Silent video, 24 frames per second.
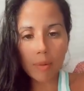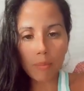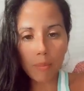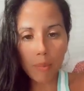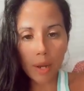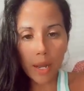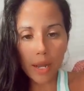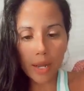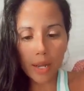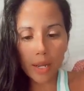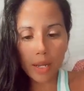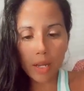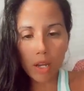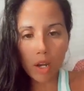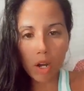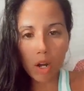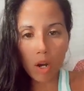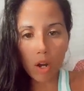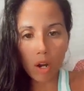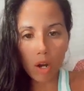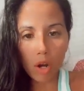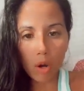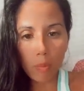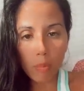And my
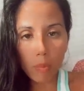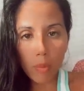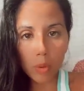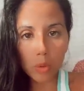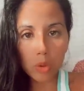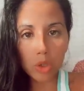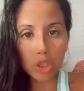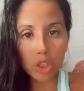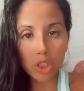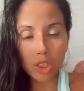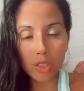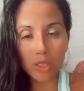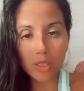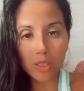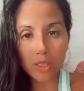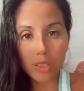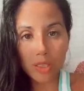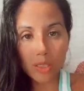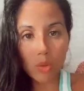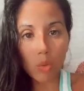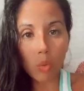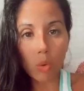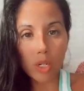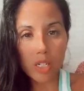
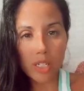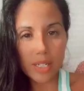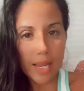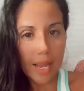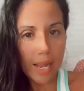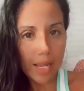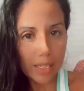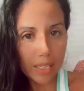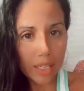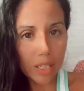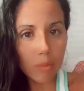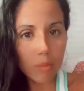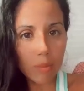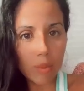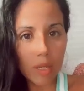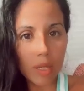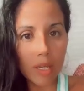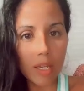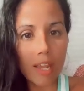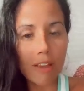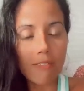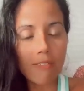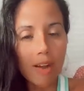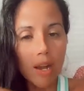emotions were telling
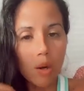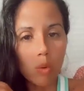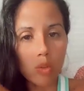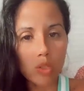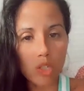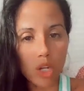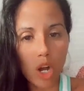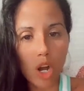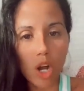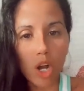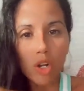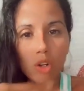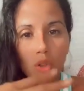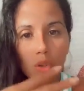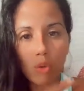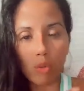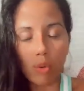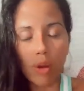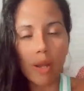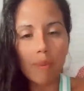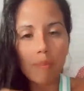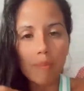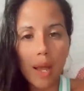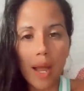me if I was on
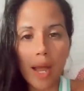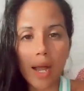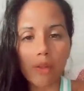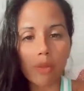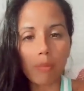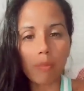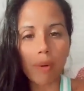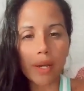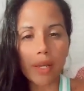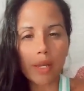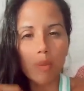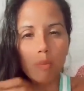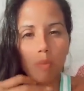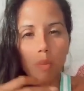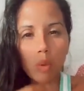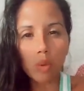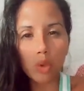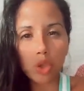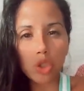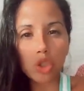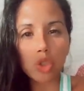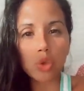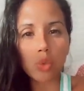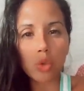the right path. My
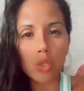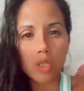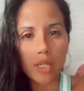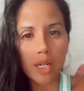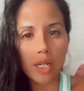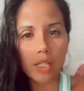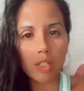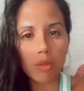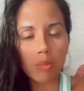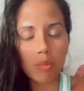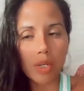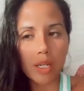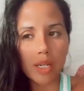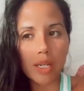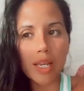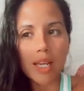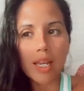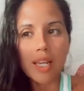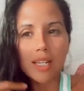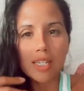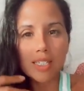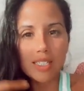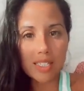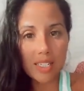emotions were telling me,
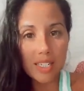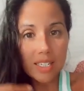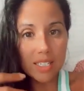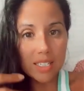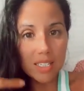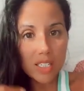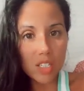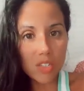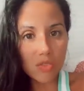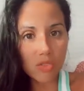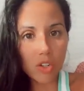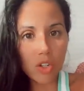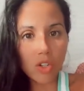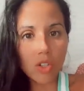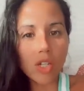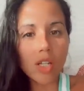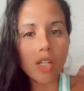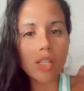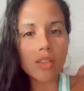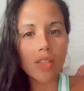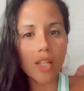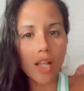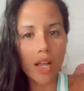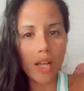does this
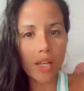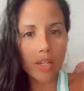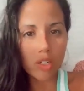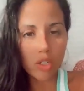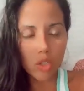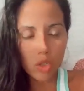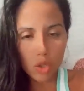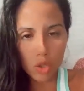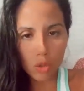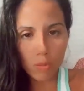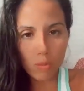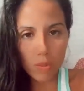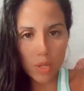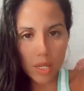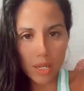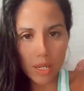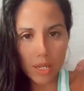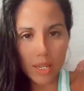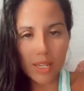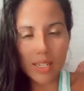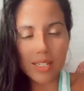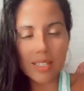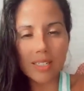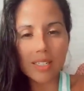feel aligned to
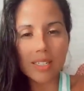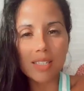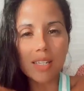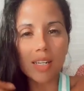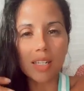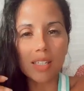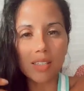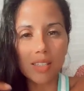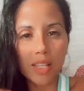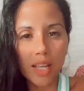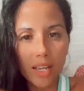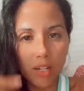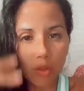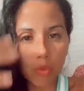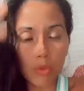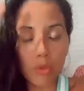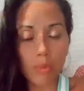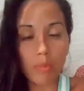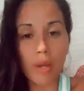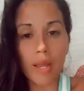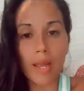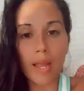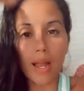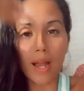me? Is this aligned
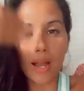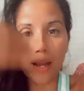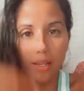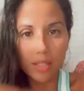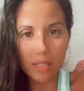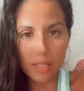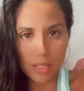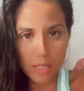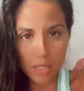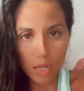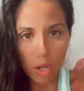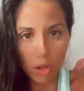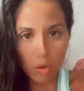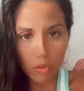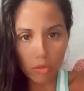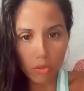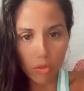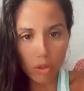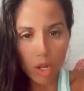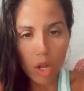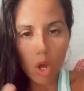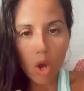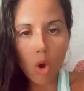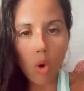with my highest
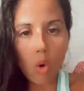self?